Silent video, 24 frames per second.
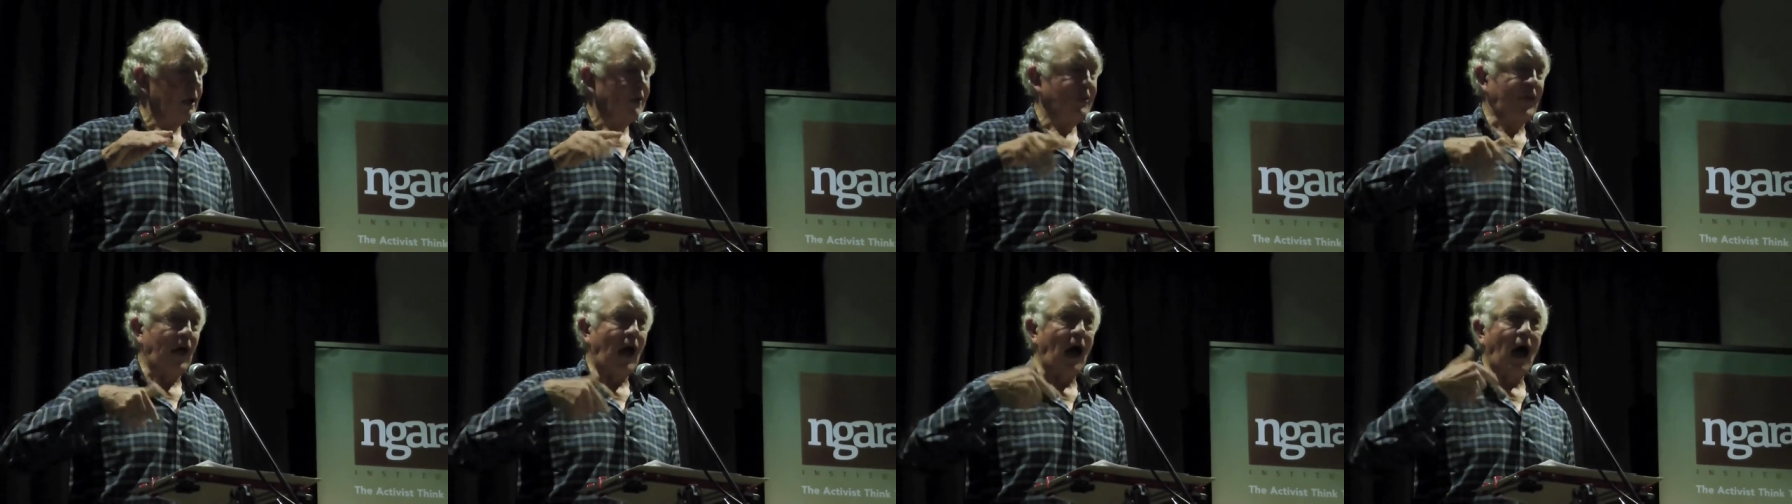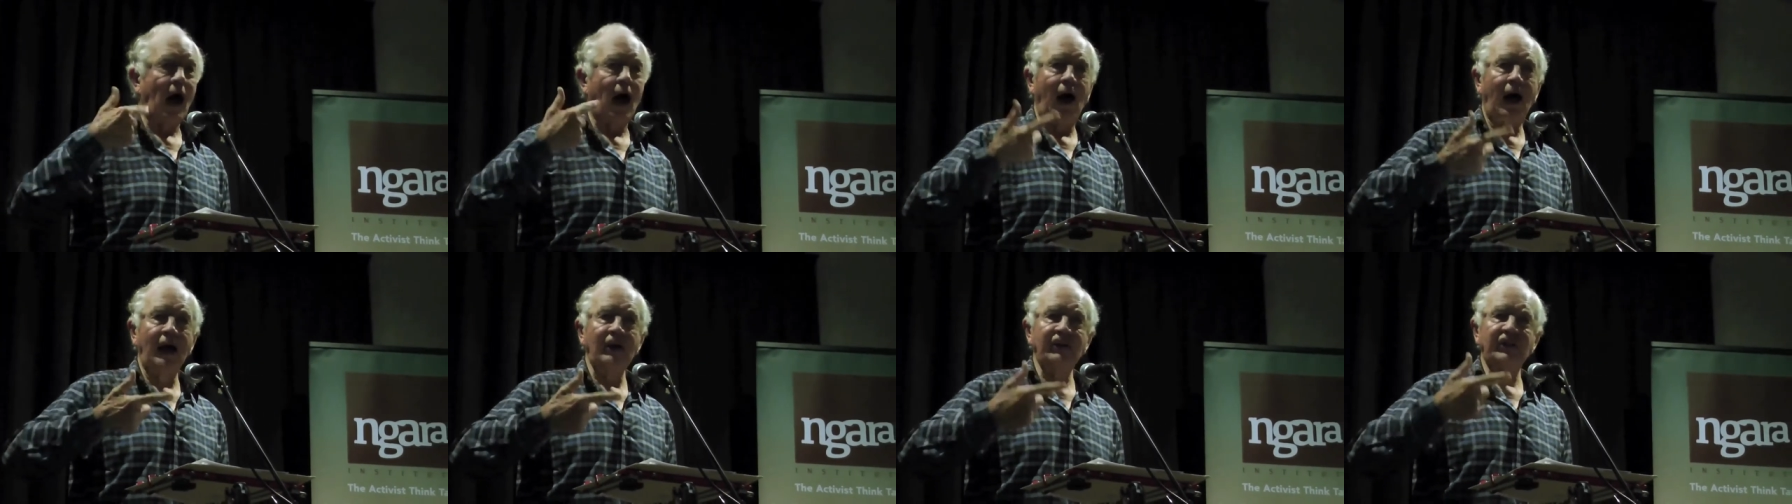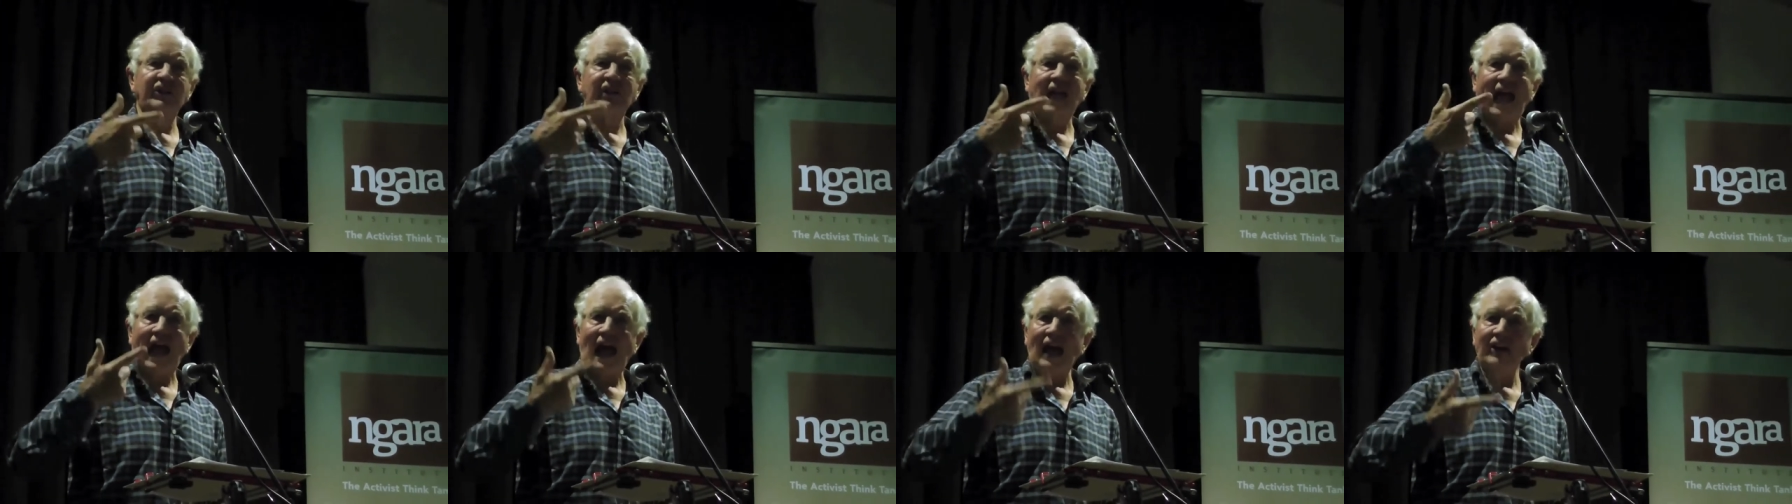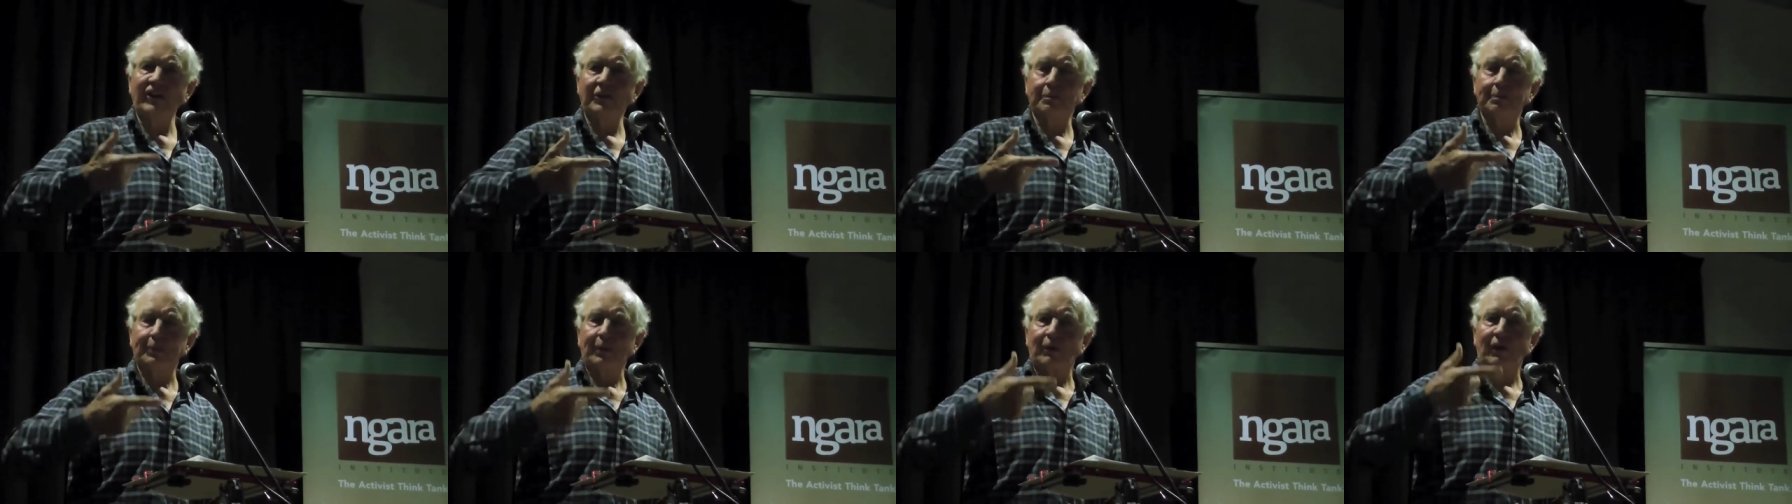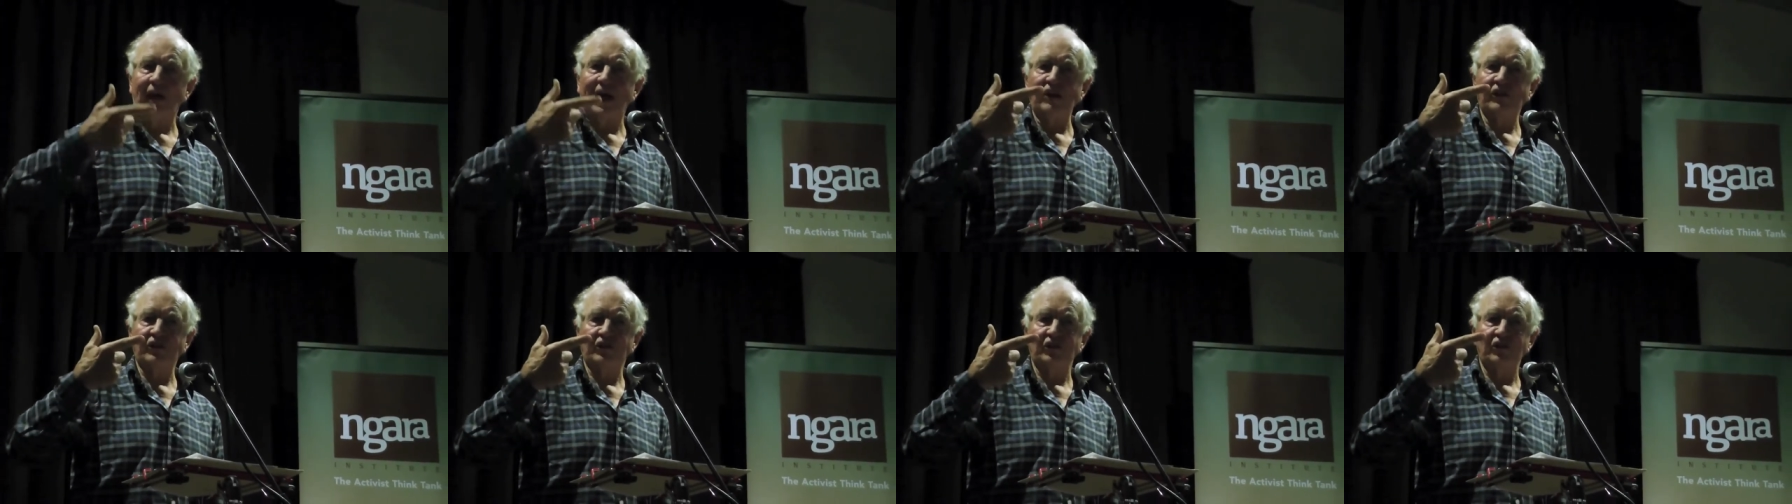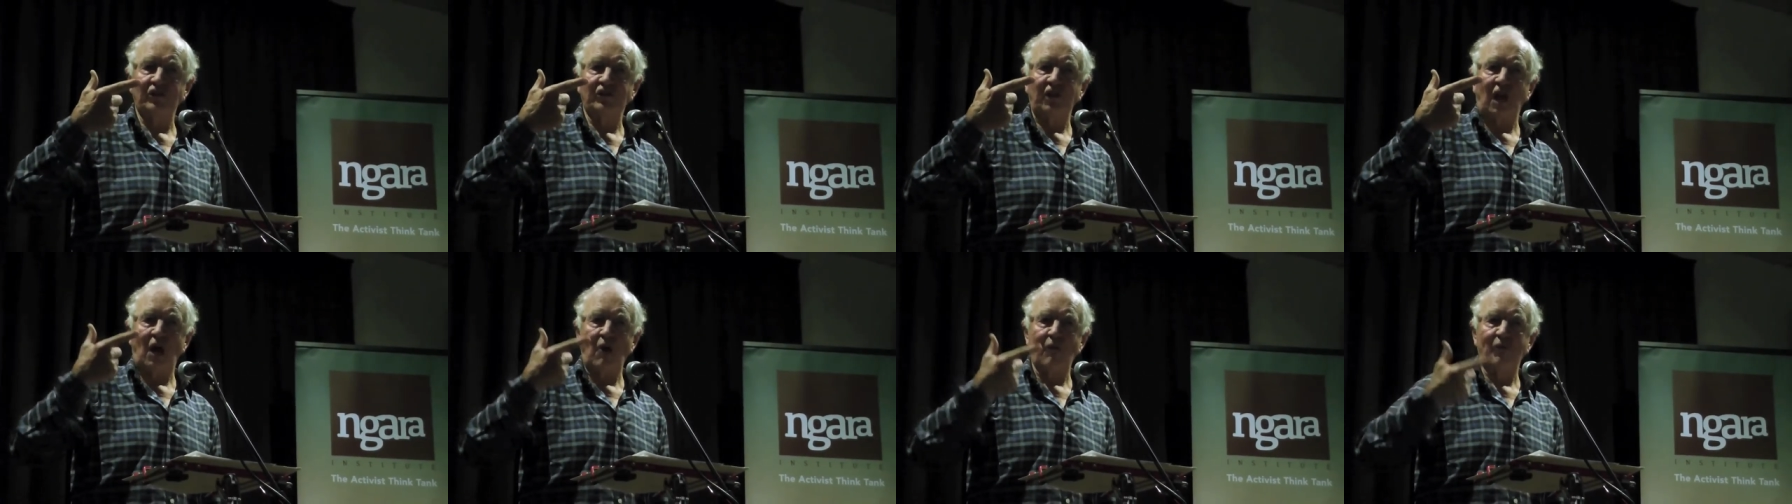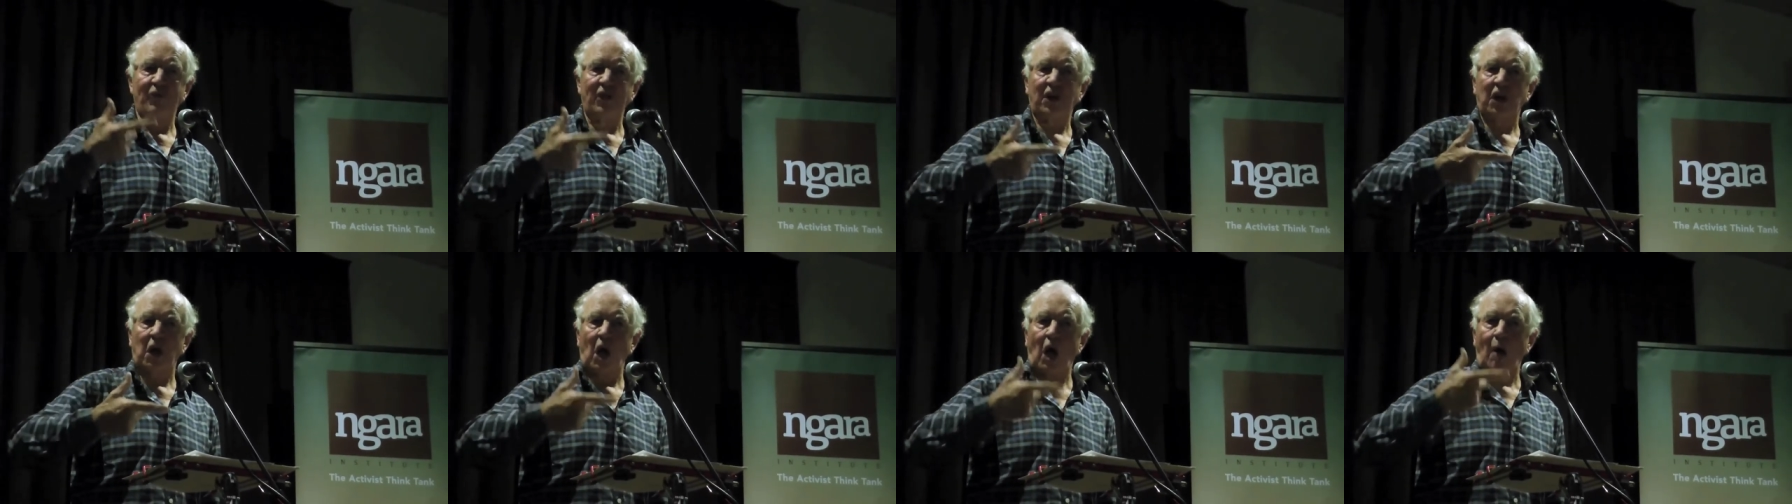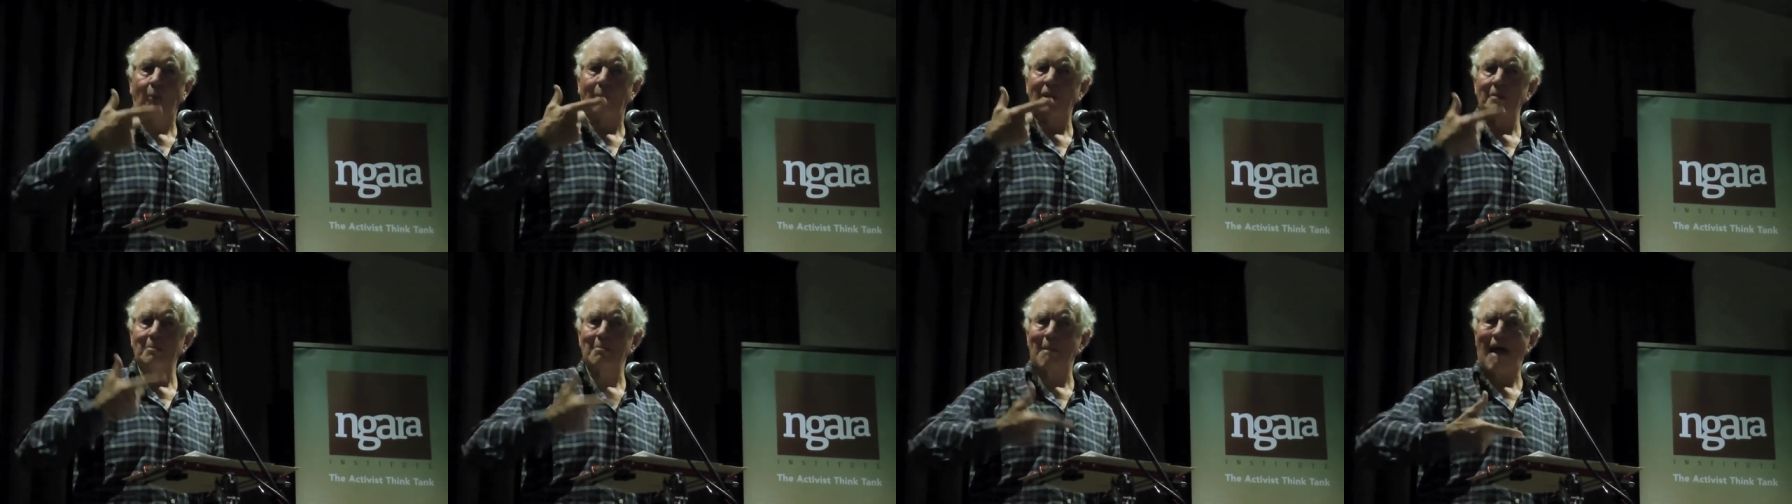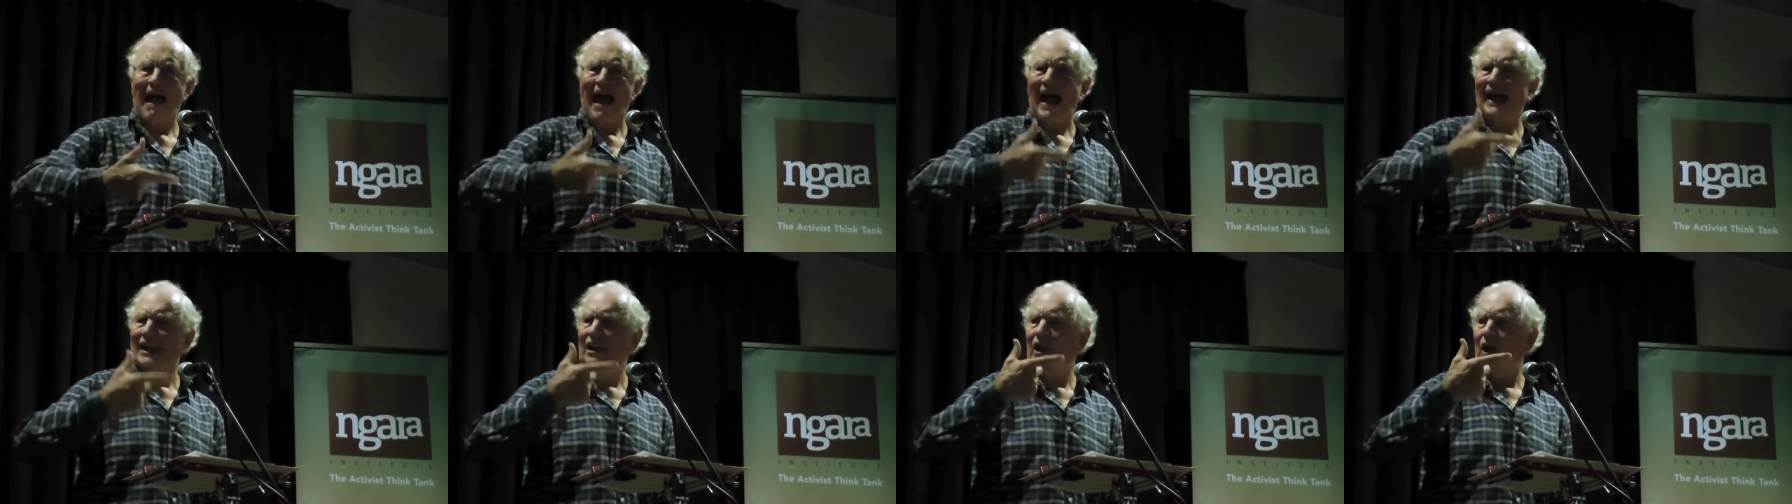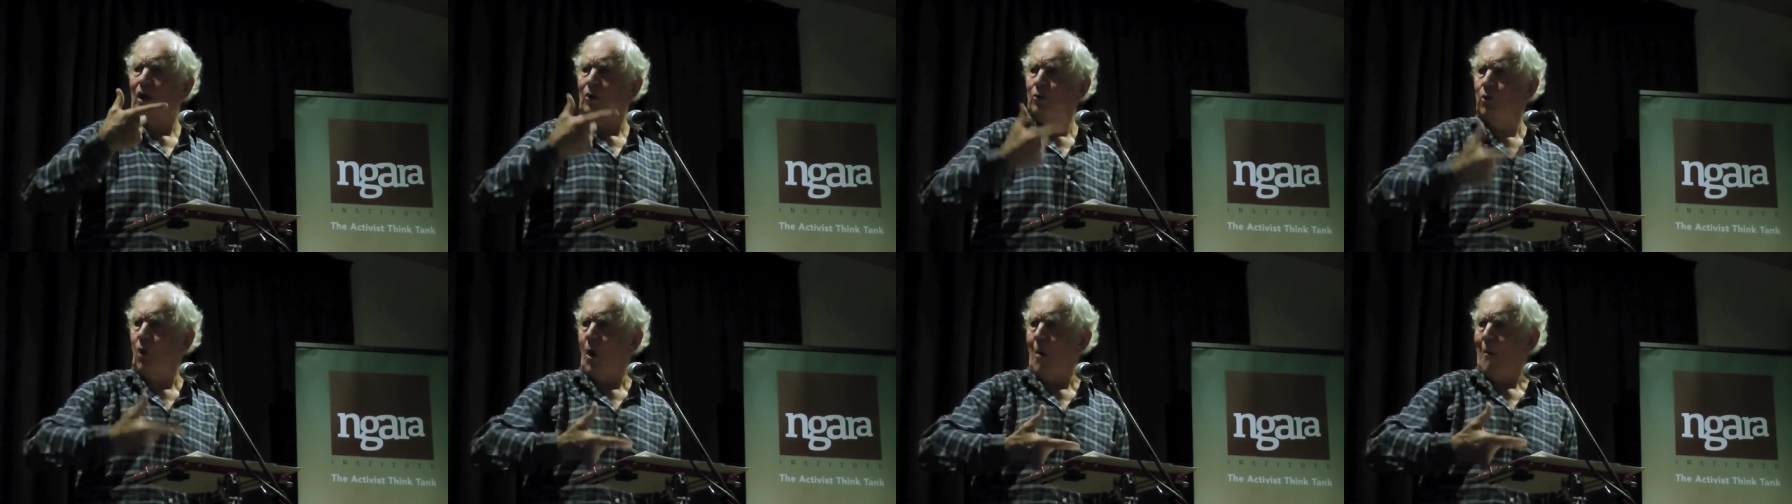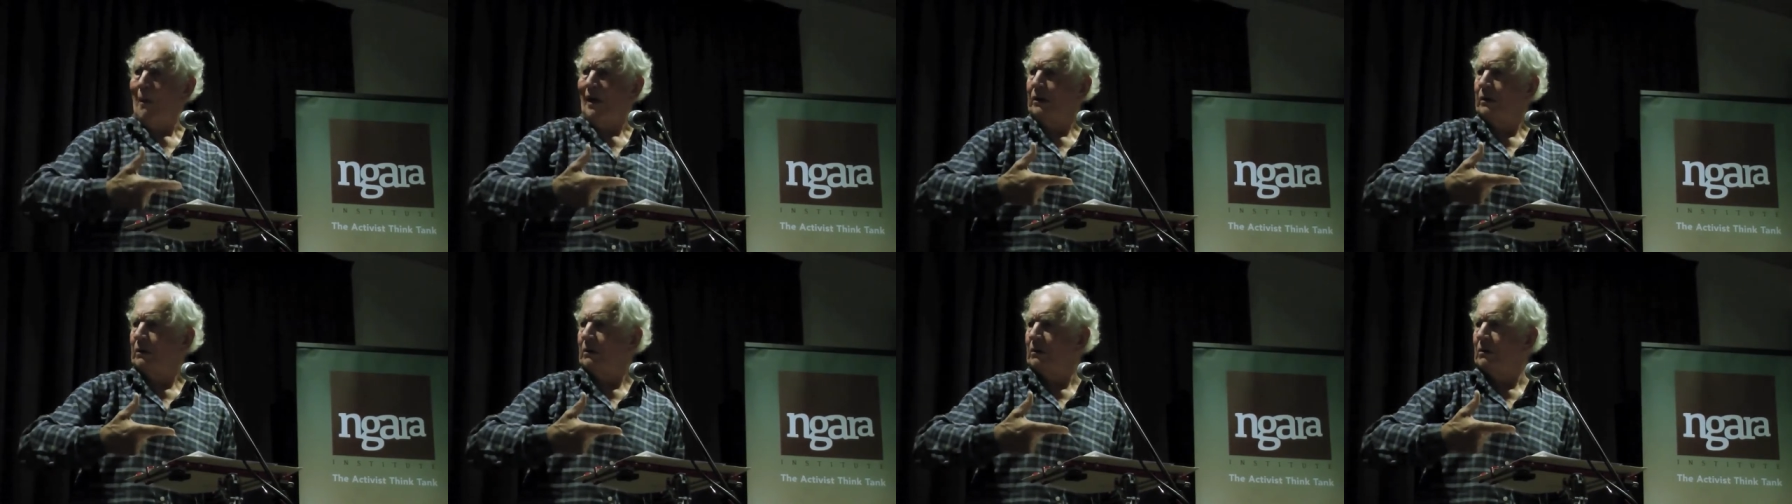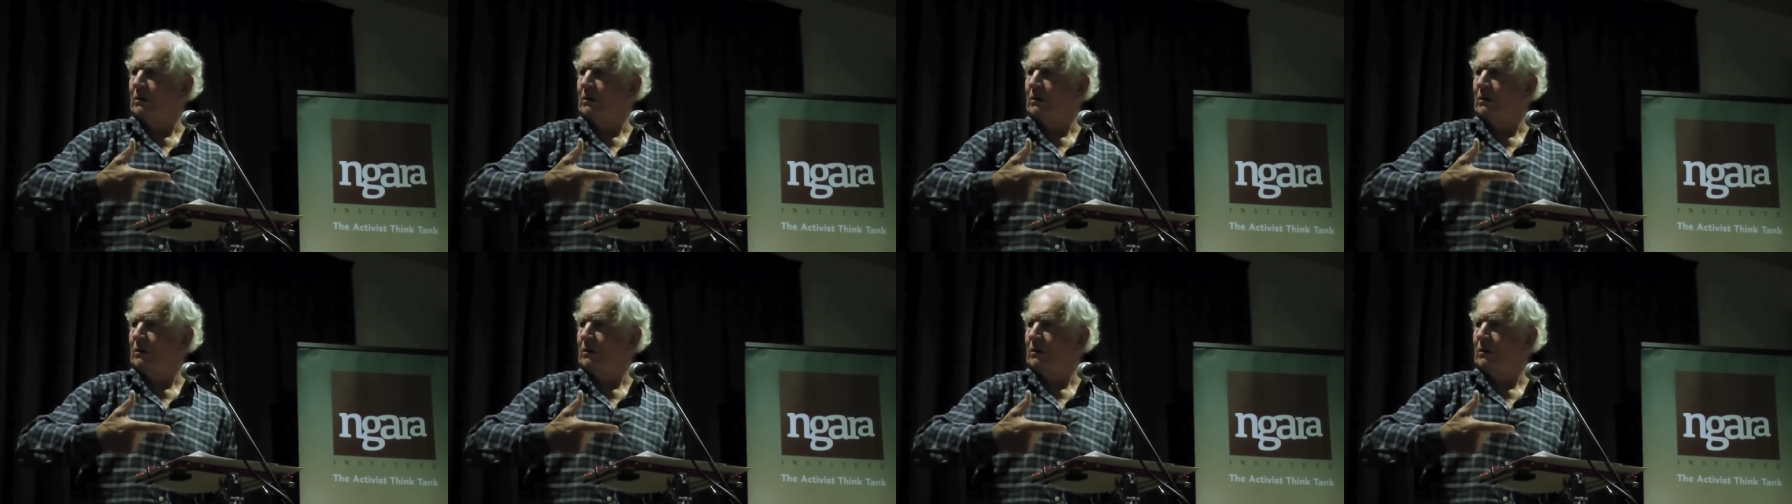the highest aspirations of the common man and woman